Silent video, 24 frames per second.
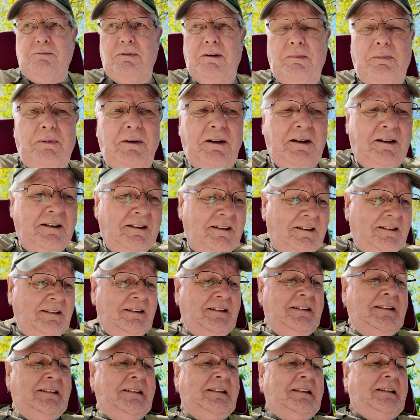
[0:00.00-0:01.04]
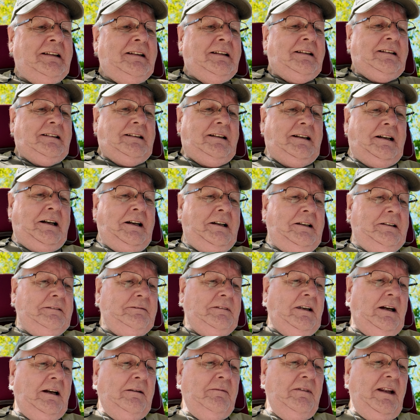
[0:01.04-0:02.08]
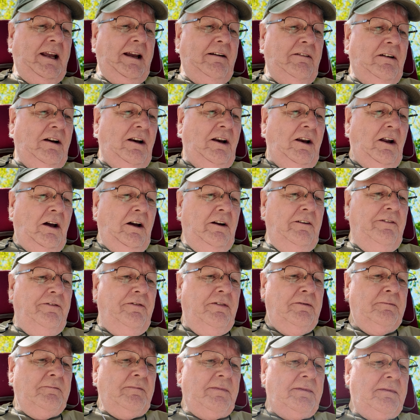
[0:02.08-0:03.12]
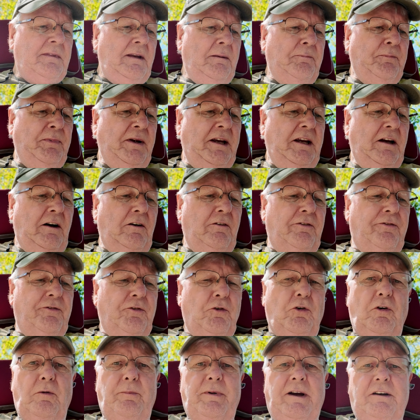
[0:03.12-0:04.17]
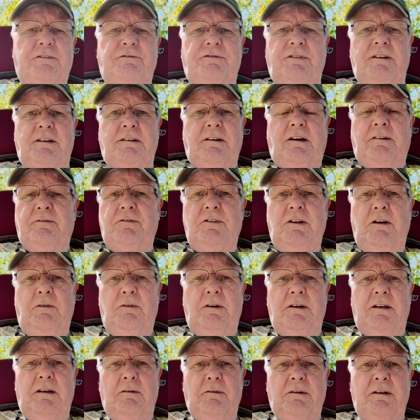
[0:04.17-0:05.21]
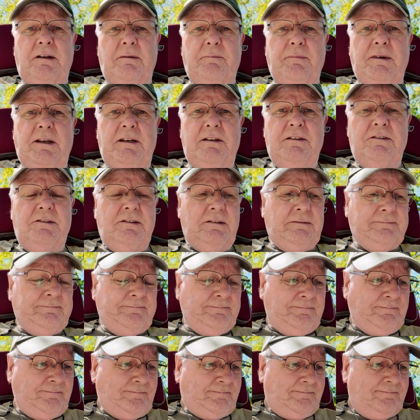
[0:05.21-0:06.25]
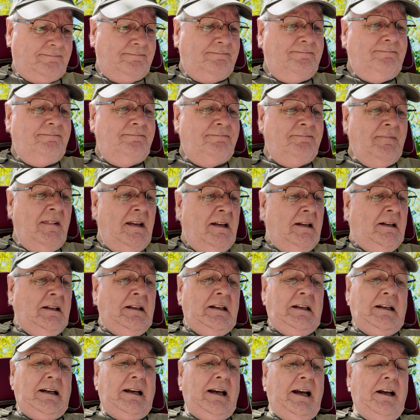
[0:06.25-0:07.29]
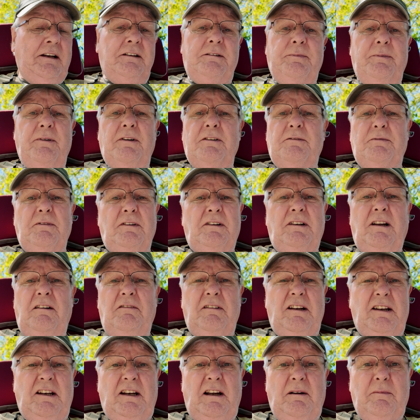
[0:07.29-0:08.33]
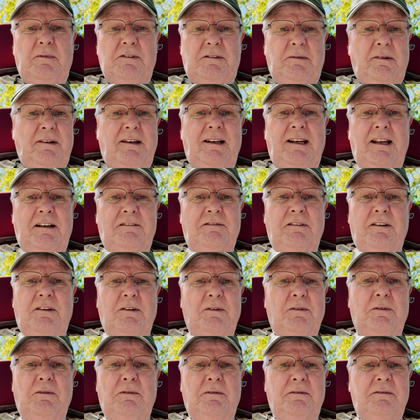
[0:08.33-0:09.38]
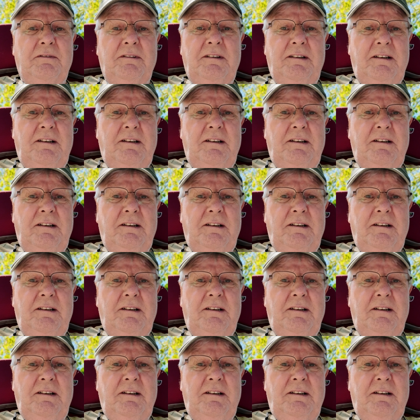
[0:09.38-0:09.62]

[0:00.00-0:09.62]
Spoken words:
would appear. And they're a Life PO4 battery. I've no idea what that means. And to be honest with you, I don't really know much about electric at all,